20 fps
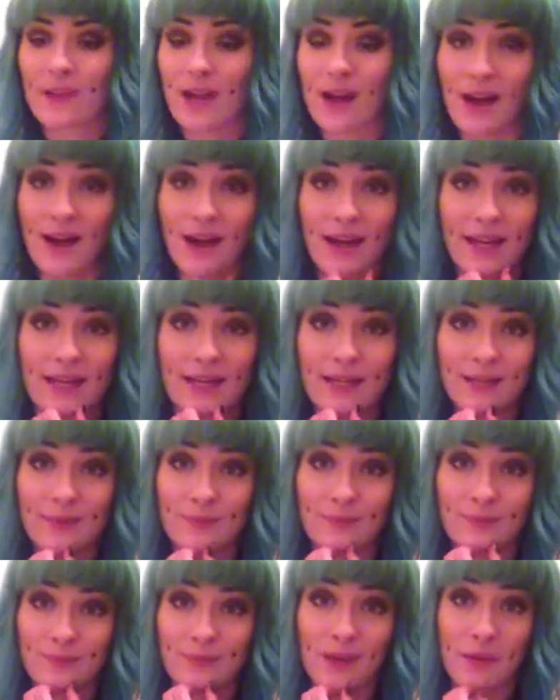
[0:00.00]
I
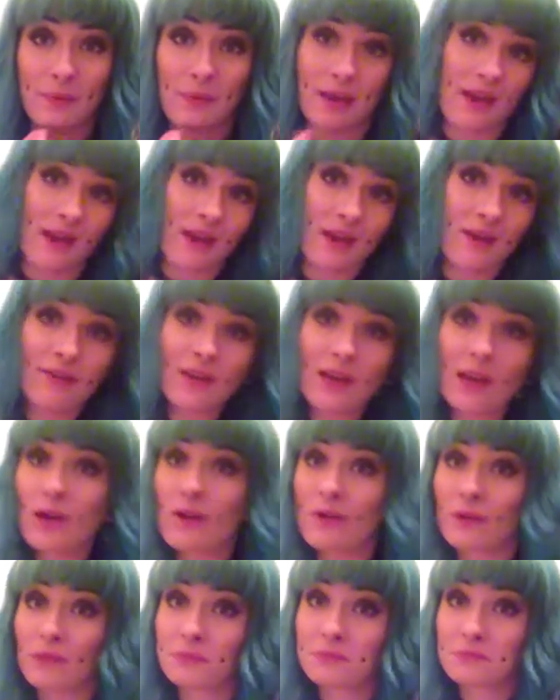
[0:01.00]
am making a
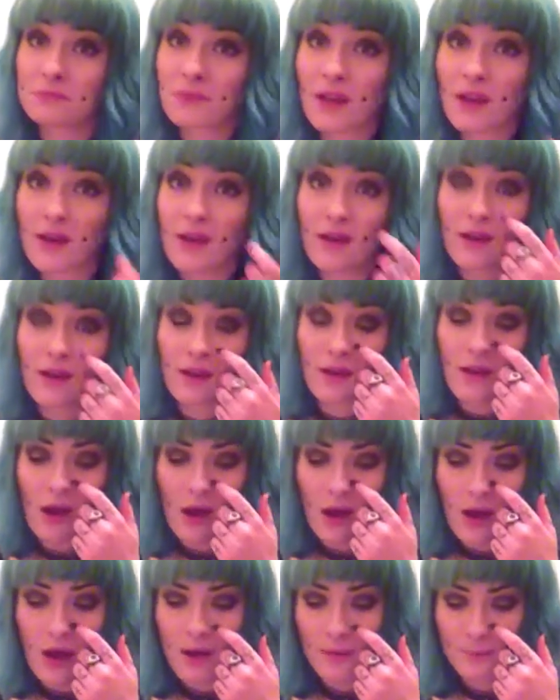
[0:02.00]
video.
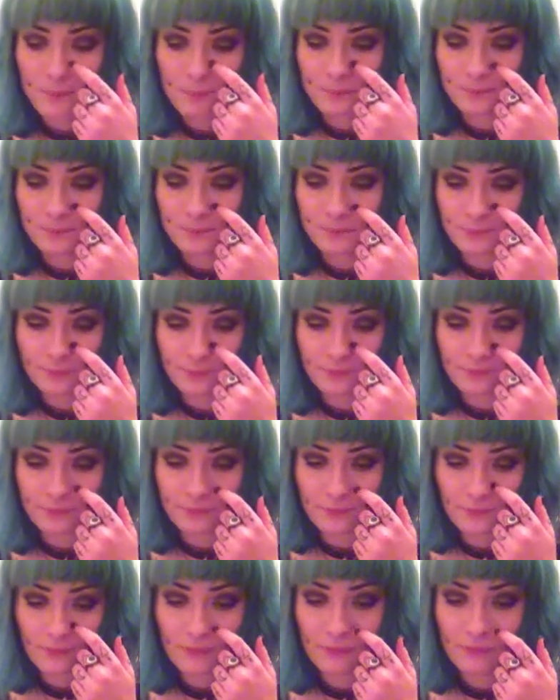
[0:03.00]
Um,
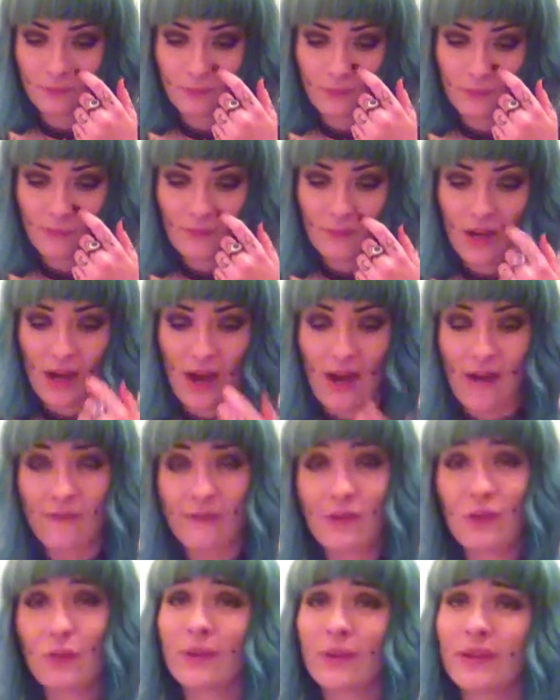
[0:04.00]
I
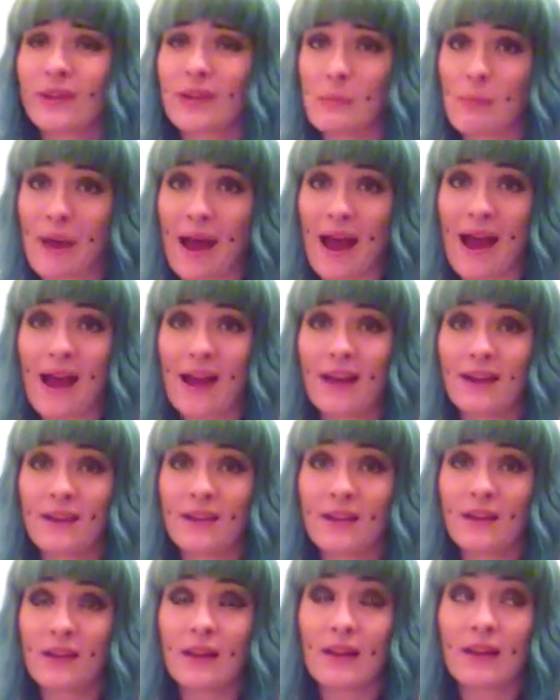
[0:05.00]
feel really bad
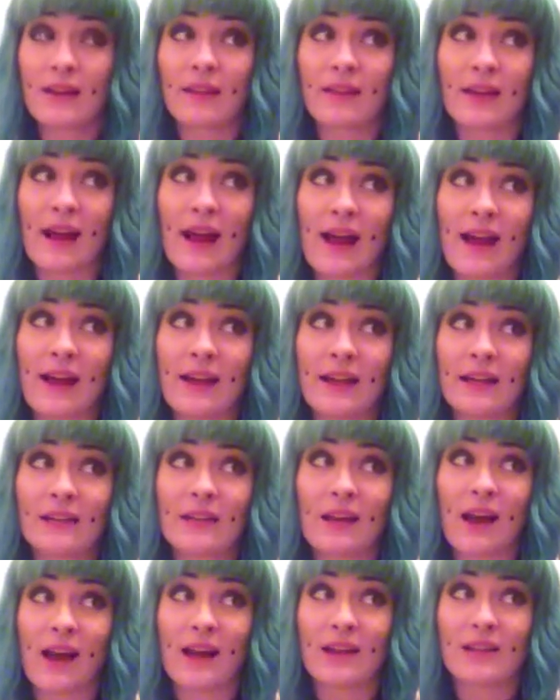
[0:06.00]
that
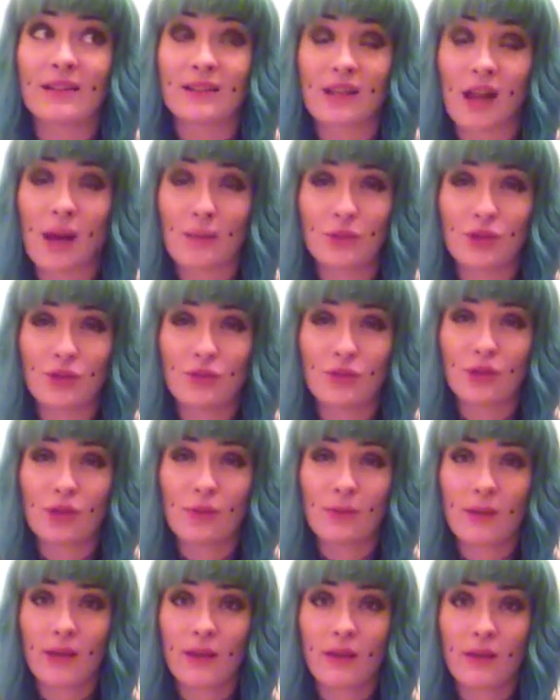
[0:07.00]
I stopped
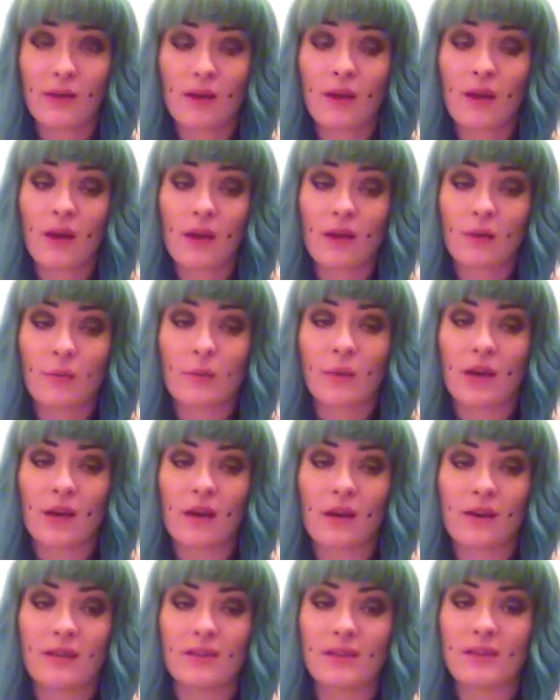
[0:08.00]
YouTubing,
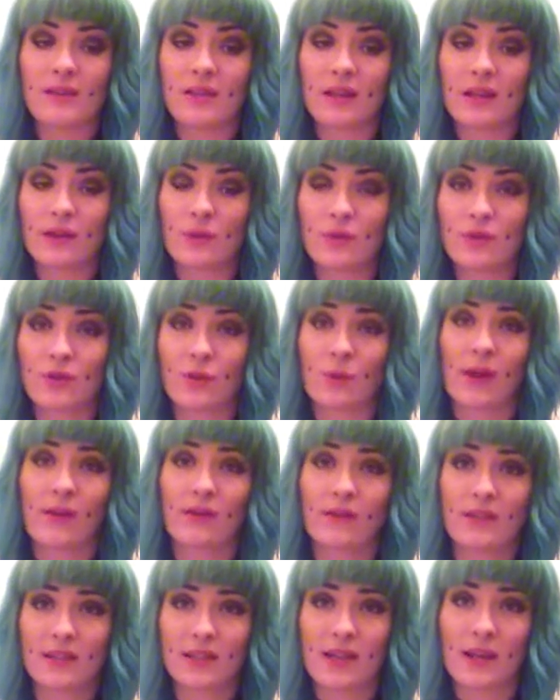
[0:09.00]
because it was around
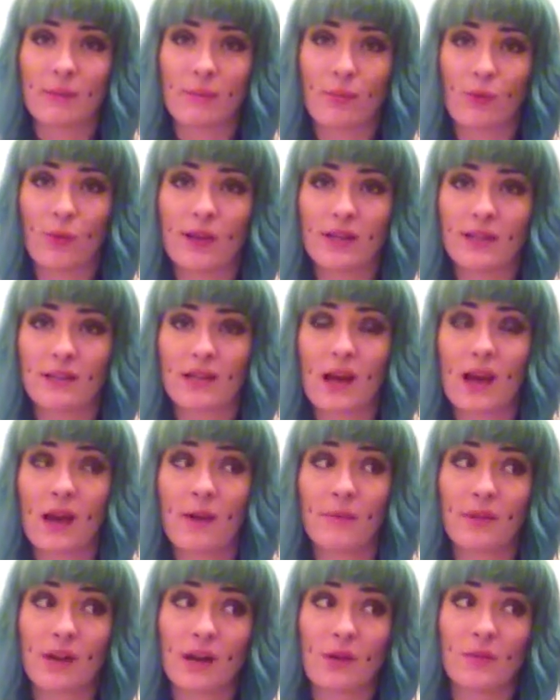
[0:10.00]
the same point in
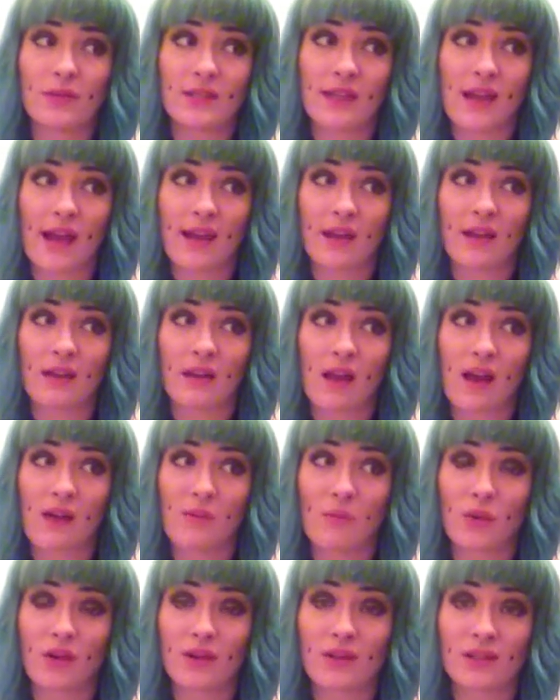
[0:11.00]
time that I was gaining a lot
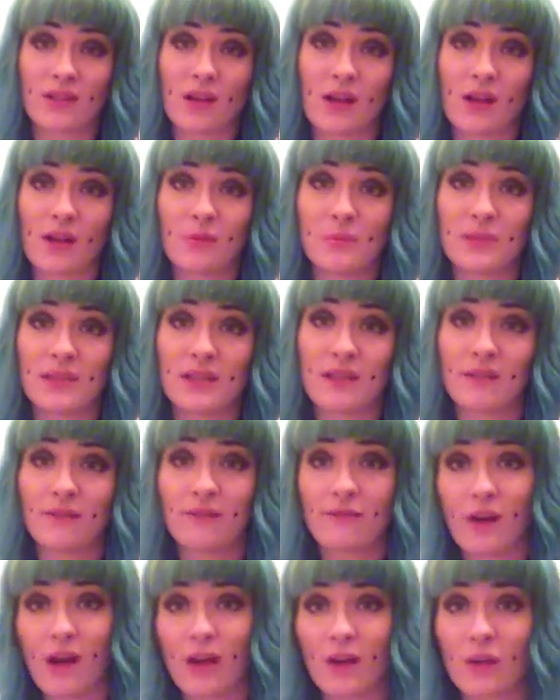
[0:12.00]
more subs and
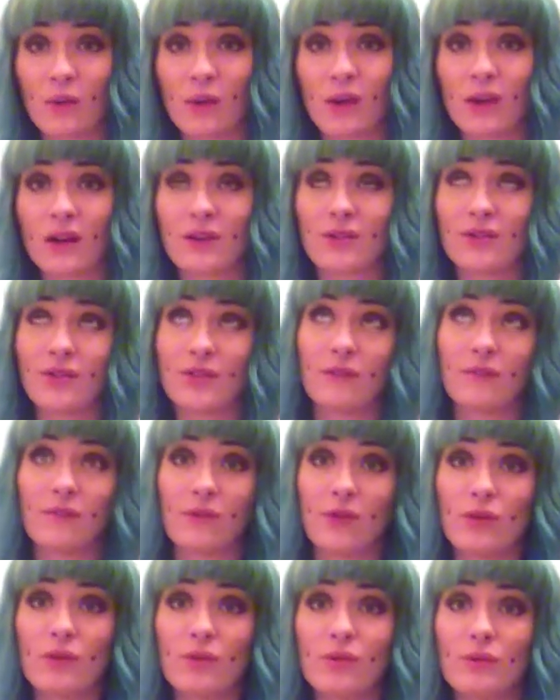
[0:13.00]
followers and
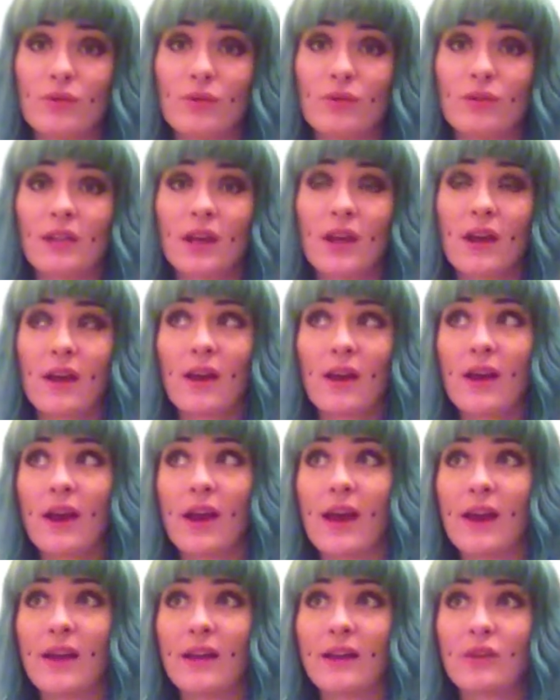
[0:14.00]
views,
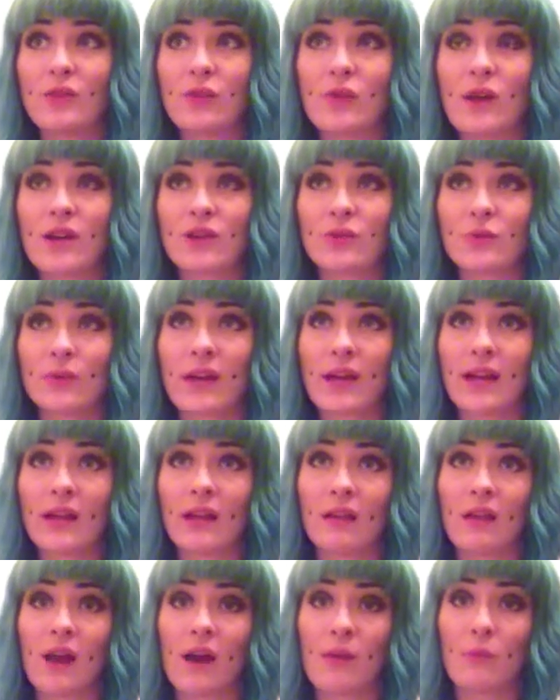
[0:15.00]
and you guys were getting
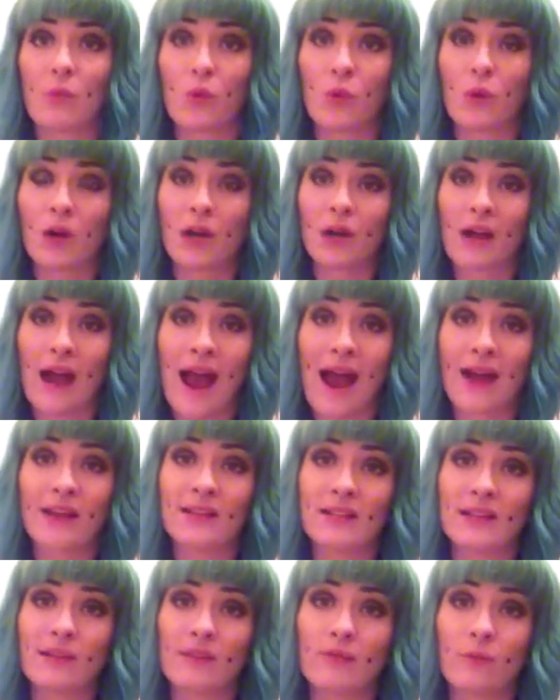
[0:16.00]
a lot more
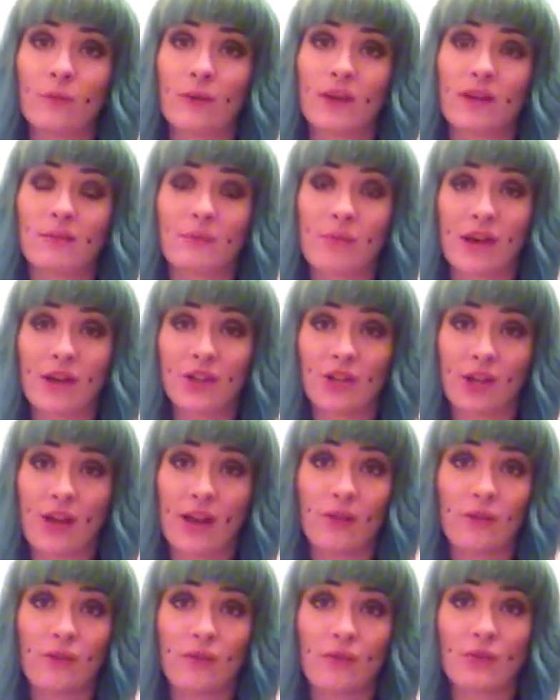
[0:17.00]
active with my
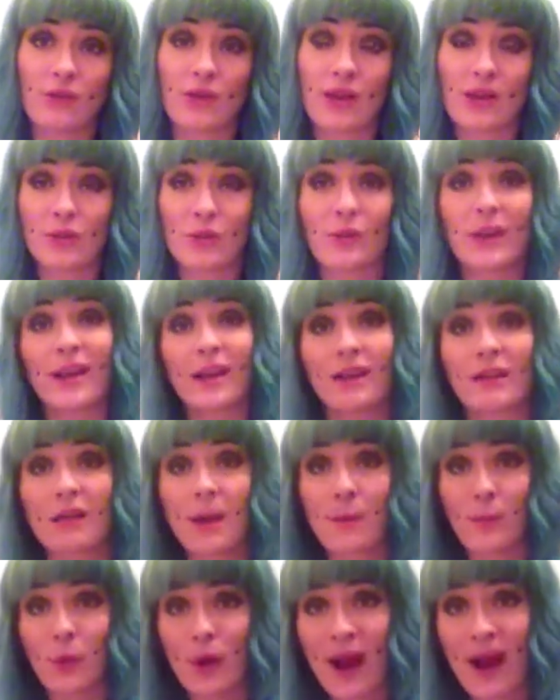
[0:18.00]
channel, and you guys were getting a
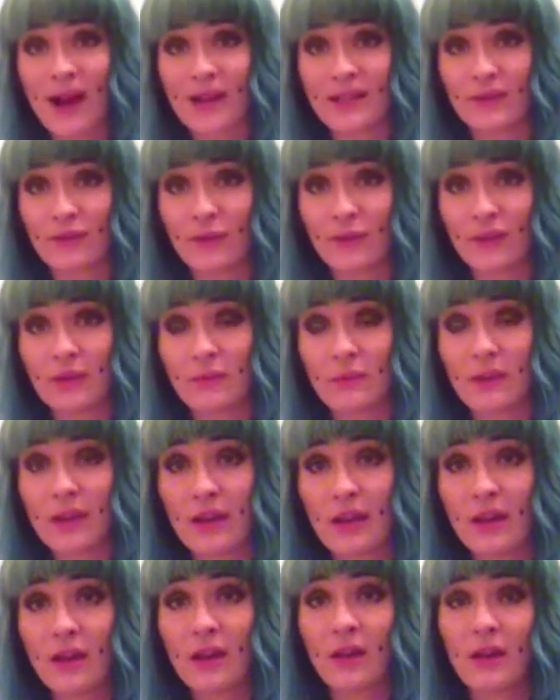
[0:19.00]
lot more active with
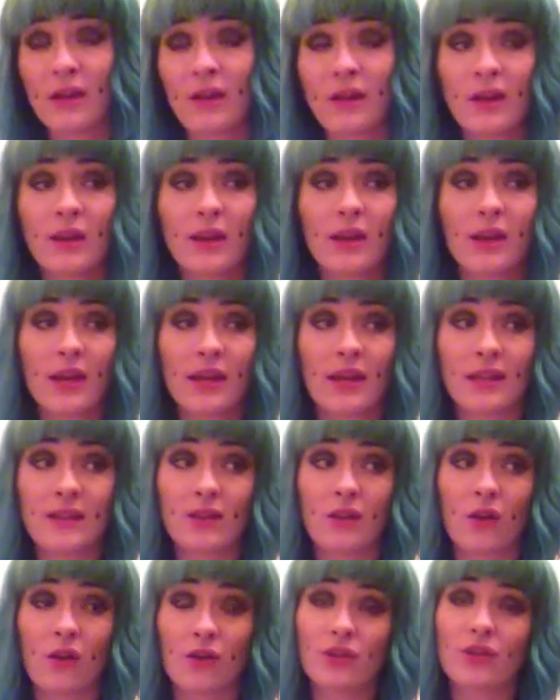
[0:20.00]
me. It's
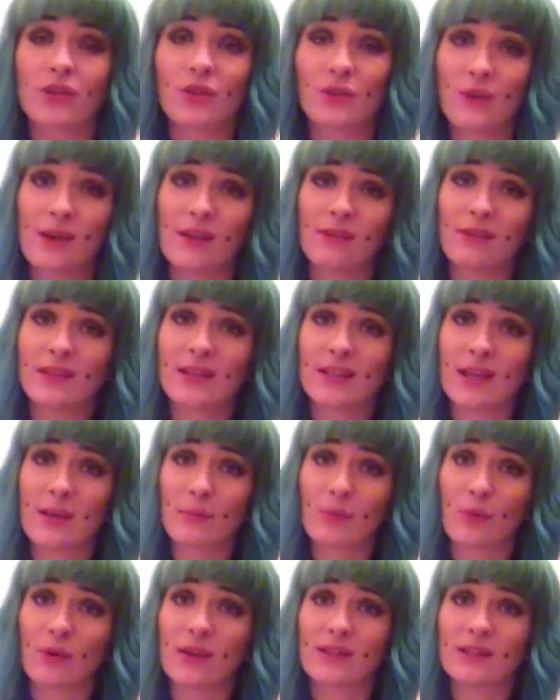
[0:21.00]
also around the same
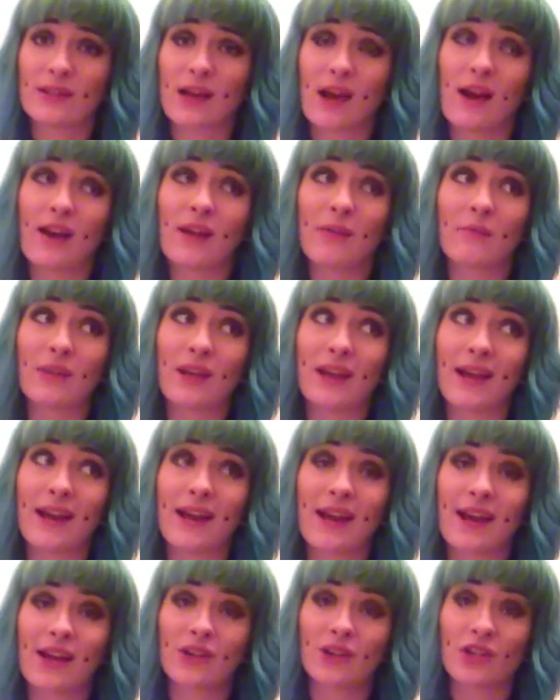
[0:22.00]
point in time that I had
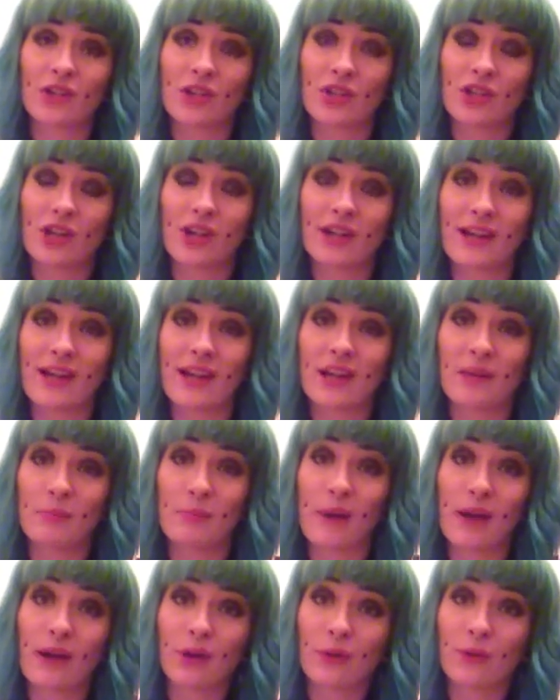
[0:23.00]
actually started getting
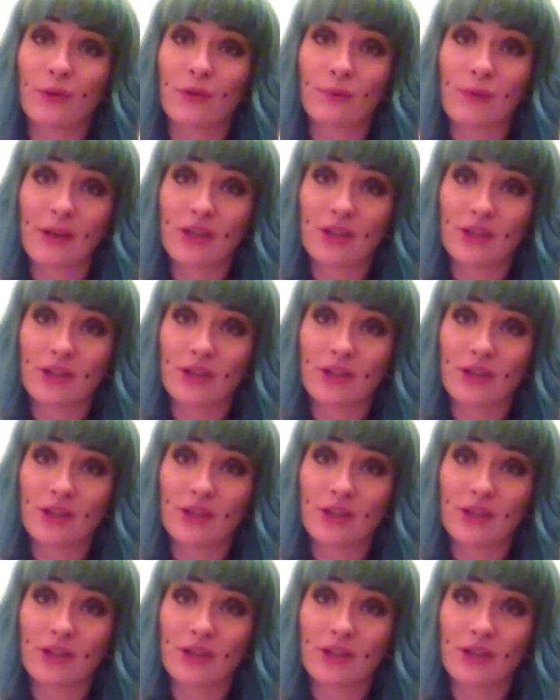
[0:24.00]
better with my